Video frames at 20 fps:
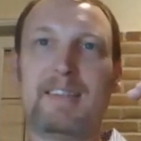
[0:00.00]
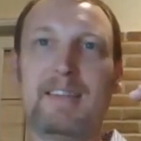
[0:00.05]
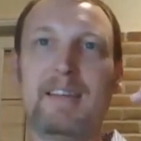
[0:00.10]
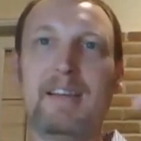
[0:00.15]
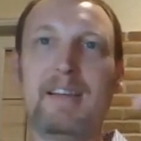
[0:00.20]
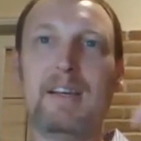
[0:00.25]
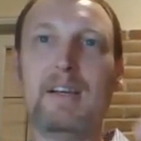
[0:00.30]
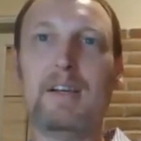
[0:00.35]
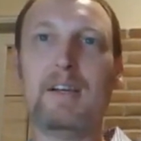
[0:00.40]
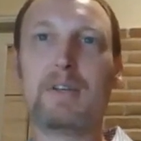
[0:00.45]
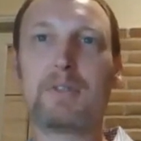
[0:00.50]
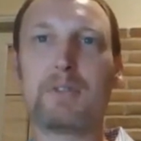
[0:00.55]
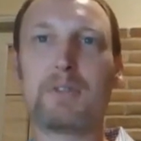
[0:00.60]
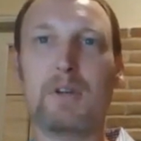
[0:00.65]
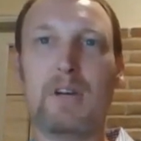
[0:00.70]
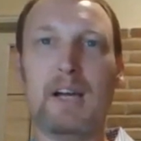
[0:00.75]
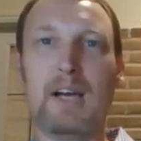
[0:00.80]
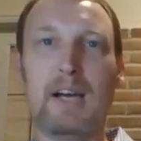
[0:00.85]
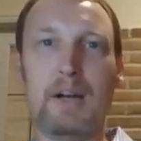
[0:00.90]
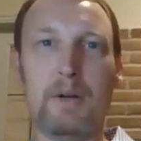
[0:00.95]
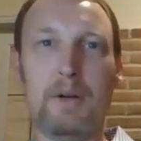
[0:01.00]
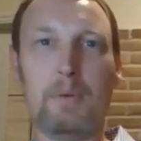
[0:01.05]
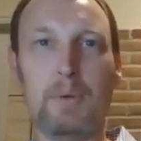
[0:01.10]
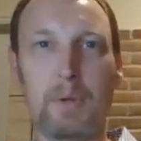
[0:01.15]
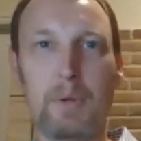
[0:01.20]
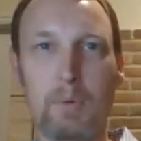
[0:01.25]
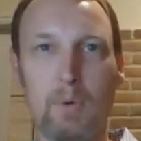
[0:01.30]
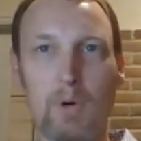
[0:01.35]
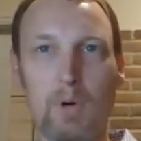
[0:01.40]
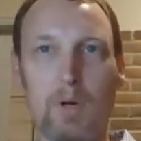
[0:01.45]
Right. So how do we
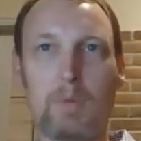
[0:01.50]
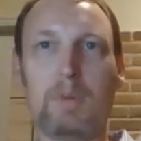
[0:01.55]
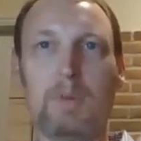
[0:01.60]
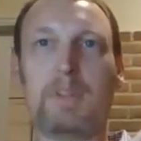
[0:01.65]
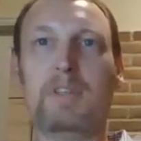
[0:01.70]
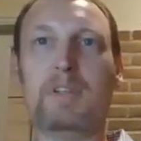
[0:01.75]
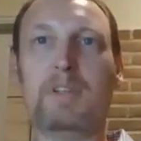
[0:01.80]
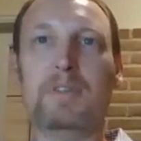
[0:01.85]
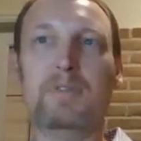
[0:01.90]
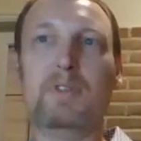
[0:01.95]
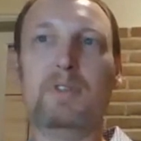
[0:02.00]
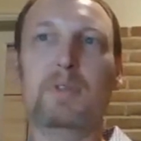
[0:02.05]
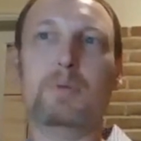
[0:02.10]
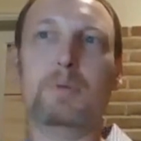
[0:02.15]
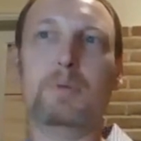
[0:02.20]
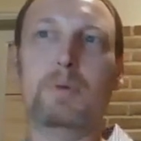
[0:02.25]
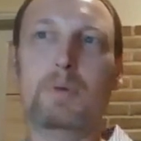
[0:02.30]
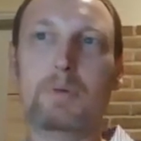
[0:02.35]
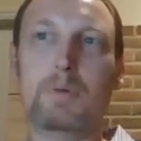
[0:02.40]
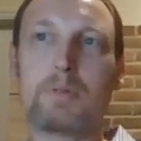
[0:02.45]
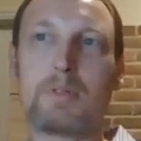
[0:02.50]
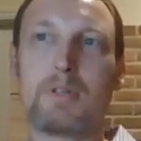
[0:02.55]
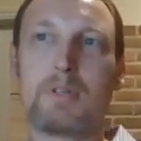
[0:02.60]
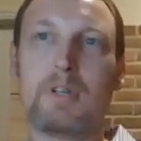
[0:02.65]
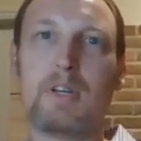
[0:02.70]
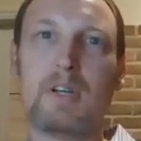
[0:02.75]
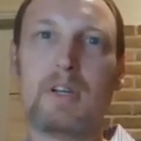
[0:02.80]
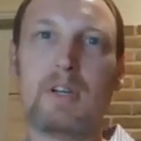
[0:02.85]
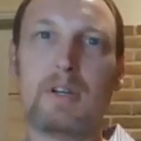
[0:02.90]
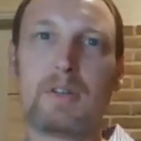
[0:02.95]
work with individuals
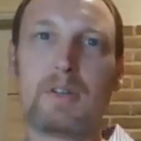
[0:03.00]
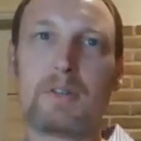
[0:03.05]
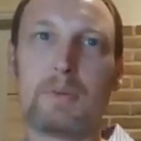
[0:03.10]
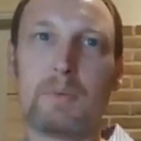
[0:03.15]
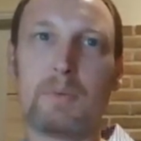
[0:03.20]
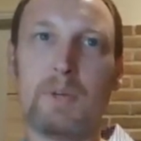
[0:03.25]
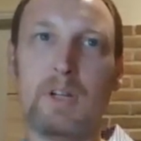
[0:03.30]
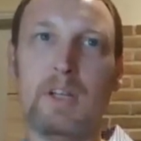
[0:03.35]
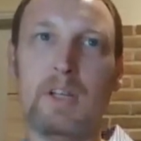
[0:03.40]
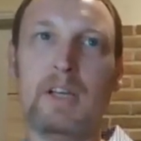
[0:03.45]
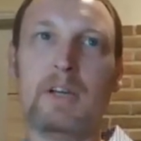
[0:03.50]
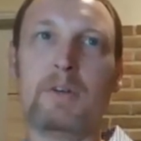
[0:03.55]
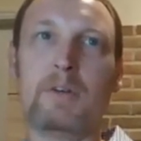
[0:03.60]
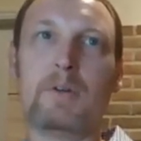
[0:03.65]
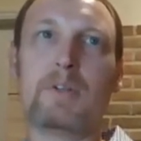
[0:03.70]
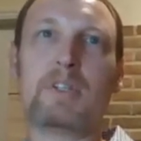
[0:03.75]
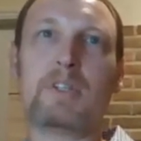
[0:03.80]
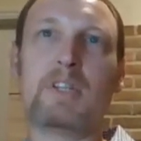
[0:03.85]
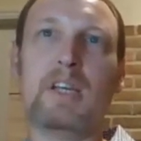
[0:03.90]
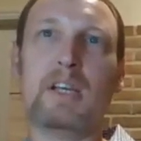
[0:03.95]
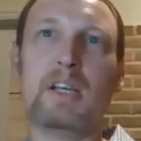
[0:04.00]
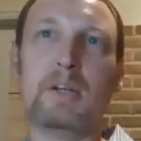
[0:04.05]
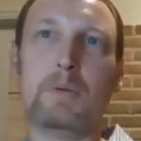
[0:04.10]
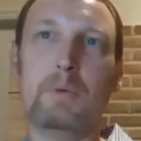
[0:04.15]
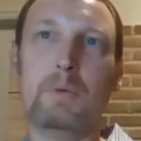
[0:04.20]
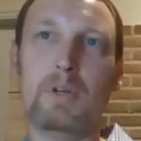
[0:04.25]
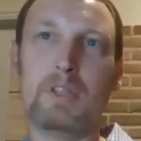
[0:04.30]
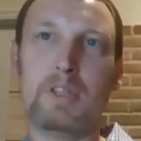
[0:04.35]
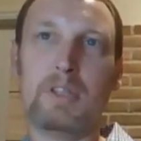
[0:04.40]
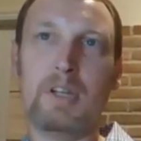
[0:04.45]
to really understand
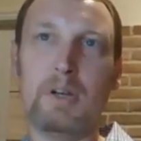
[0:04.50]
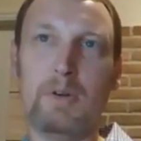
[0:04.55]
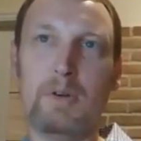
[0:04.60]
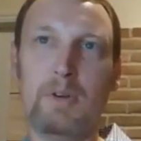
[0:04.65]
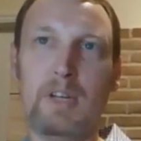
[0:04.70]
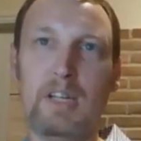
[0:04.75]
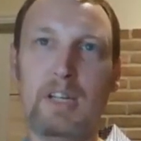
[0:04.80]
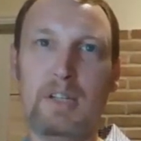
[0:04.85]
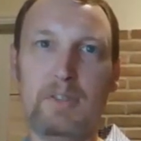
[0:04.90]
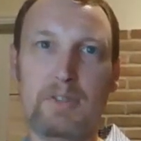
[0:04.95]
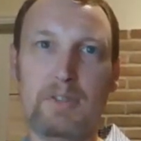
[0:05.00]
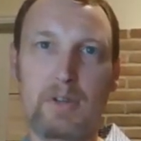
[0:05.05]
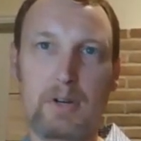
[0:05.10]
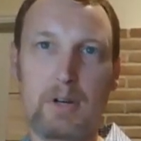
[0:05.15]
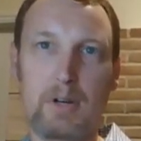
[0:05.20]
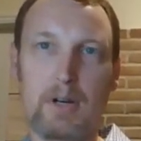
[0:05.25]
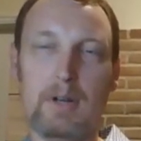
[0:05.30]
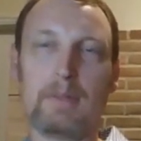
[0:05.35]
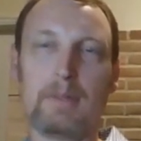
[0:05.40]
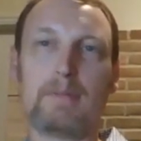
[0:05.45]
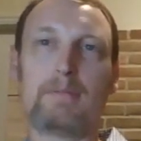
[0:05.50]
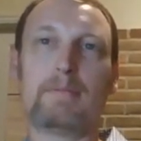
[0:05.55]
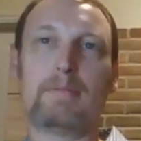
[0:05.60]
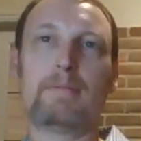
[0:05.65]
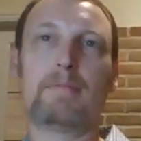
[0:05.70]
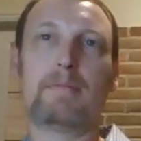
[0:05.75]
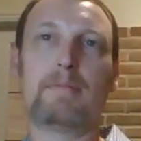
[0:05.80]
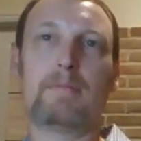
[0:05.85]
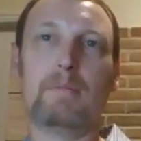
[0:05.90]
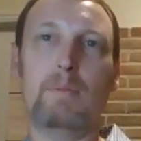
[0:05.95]
what their needs are,
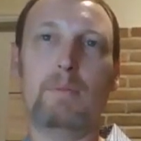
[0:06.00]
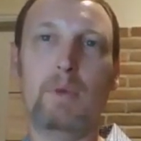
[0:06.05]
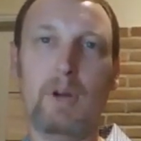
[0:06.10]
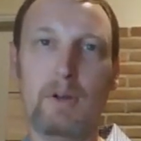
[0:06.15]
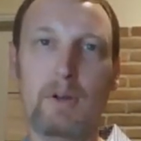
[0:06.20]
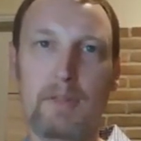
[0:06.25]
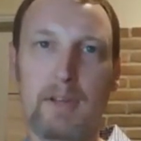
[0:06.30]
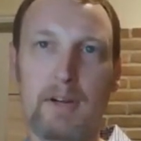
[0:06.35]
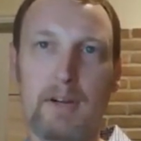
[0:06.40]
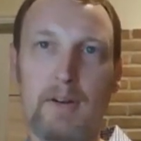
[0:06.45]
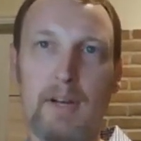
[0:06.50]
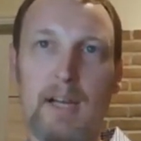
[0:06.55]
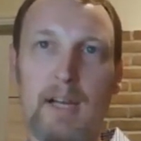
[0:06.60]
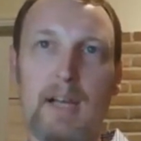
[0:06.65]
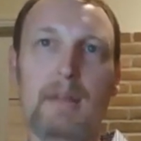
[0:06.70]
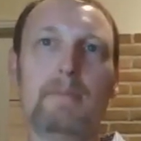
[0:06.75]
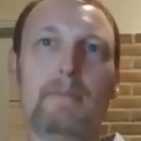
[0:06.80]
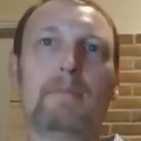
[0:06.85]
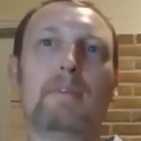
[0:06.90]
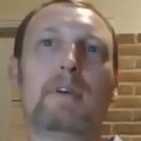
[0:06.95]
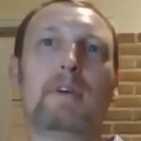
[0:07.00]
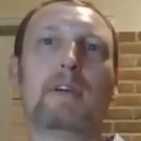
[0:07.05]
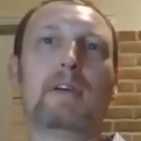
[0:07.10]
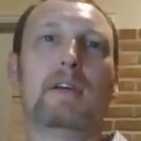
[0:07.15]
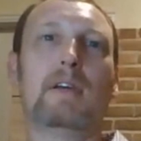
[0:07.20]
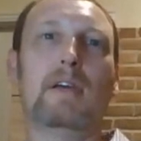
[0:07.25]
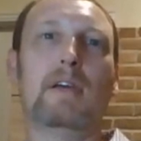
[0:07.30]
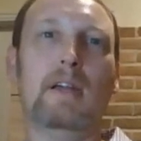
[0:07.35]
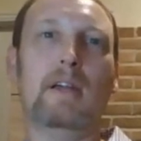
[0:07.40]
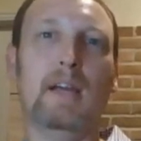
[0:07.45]
where they're at,
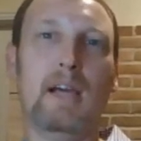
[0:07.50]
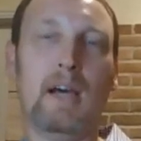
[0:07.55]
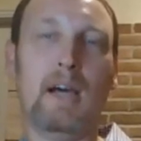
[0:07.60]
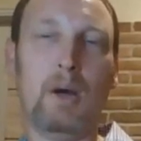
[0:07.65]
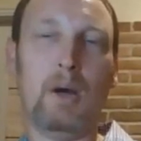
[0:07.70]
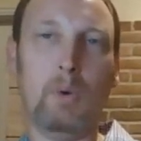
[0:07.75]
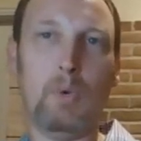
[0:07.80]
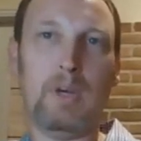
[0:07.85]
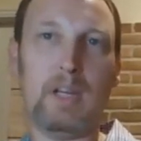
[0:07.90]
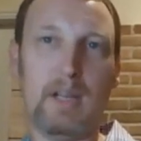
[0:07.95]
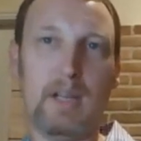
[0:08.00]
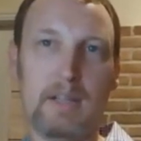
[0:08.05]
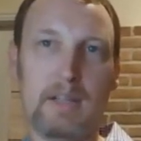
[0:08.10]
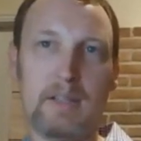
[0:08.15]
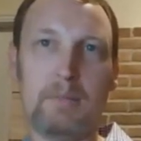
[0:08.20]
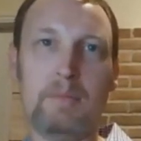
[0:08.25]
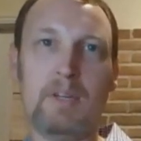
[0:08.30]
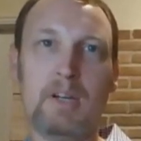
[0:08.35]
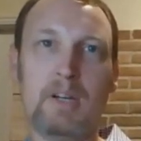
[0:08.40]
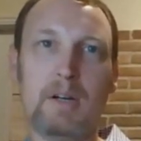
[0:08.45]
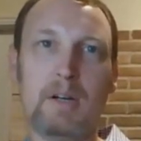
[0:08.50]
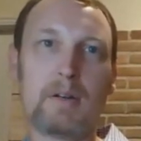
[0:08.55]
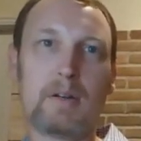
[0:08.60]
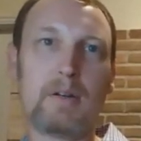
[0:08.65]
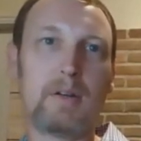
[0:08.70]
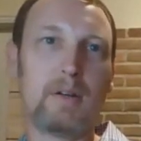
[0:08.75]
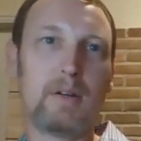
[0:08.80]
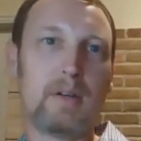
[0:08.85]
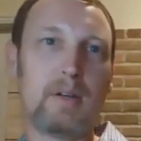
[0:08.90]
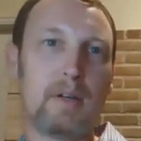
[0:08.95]
and how we get them there?
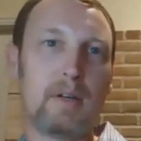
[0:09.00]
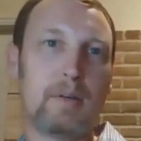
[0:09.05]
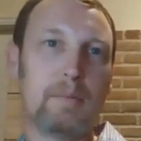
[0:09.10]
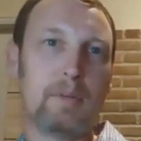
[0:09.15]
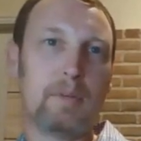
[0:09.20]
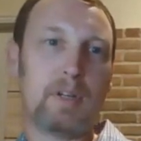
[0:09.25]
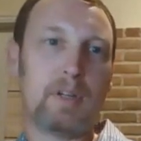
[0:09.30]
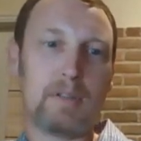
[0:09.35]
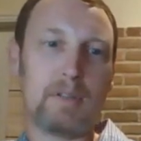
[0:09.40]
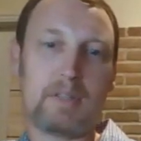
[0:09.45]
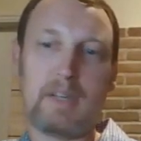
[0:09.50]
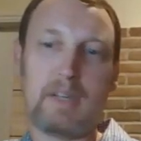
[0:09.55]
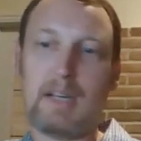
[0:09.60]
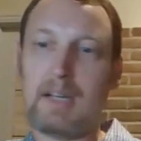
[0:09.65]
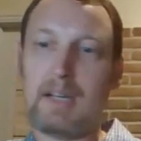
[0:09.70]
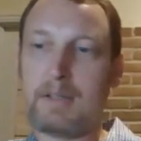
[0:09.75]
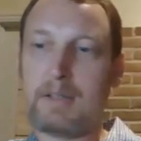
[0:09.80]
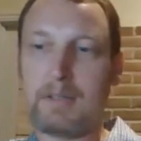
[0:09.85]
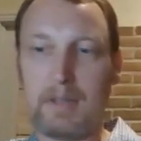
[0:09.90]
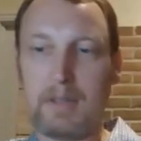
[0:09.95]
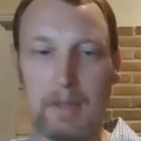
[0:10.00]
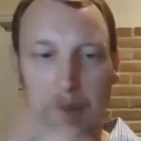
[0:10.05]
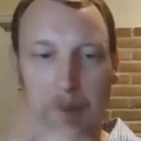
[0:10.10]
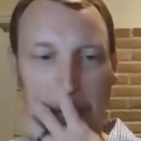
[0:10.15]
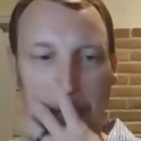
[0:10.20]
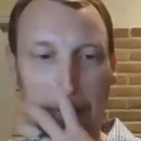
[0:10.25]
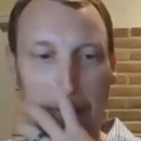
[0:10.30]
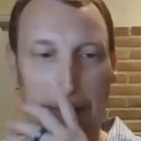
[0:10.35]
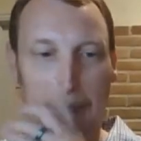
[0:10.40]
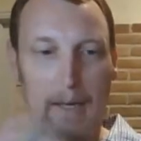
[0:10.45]
Because as a
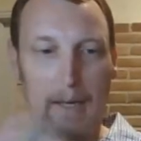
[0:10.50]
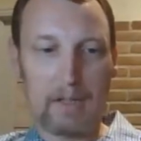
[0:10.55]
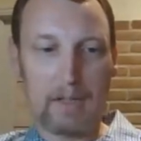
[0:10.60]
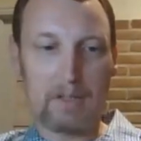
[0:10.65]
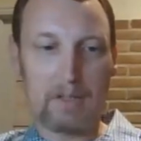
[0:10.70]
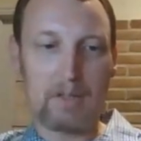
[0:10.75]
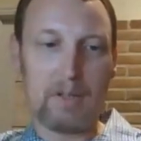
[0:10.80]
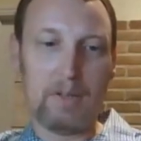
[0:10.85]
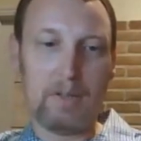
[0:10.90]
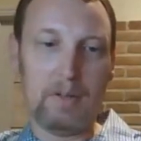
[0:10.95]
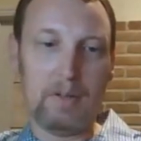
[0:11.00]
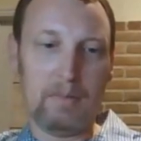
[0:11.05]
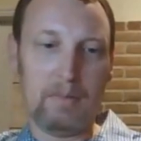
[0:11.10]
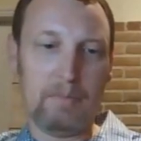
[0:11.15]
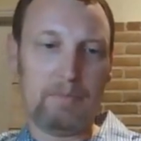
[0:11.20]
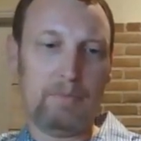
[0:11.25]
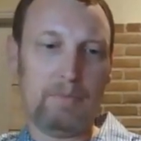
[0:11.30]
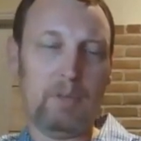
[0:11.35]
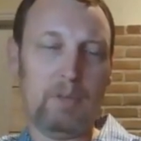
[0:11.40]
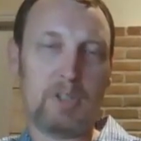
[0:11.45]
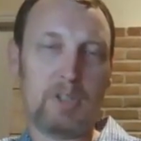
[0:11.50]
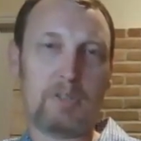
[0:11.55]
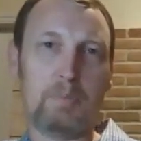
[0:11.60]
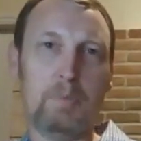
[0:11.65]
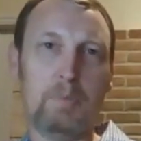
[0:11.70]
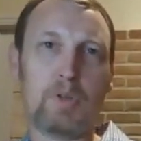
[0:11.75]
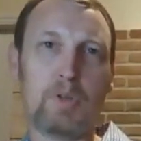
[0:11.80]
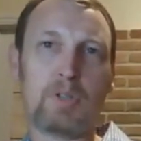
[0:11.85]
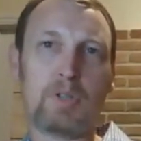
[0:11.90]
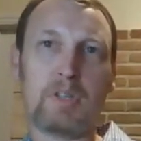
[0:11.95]
guest on what's
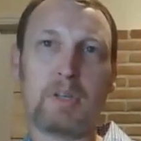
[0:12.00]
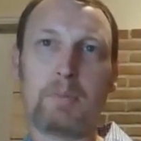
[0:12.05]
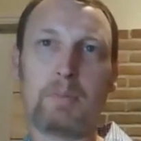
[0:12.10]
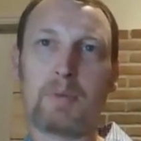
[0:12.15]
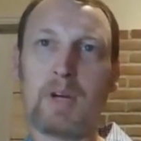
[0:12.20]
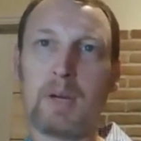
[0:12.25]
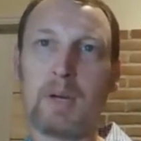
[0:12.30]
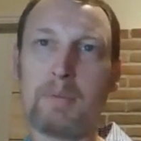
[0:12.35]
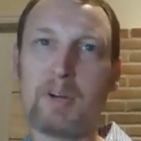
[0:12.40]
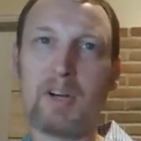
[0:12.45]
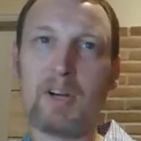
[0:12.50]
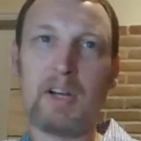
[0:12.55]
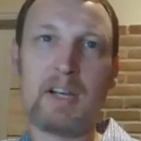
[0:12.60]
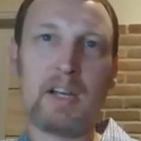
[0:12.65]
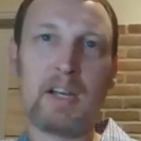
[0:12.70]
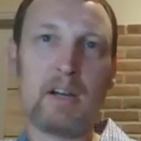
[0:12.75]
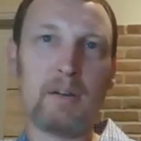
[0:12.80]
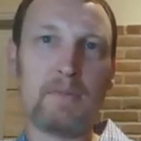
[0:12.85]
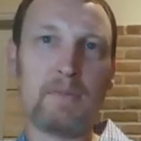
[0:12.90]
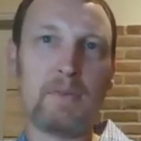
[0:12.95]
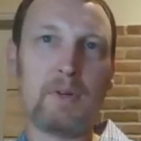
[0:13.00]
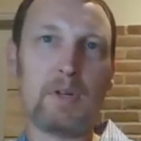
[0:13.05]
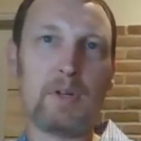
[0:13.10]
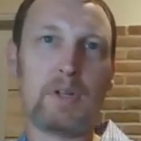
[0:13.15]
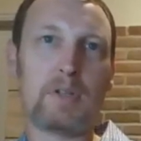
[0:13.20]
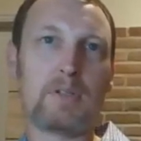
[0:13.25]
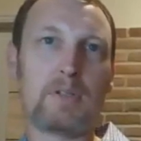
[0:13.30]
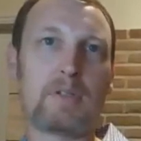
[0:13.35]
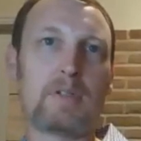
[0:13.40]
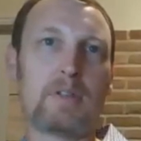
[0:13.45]
mostly primary care
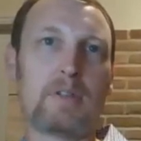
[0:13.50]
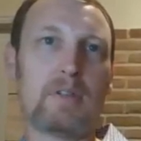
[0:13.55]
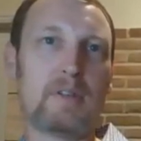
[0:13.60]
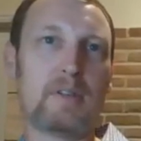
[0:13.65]
focused,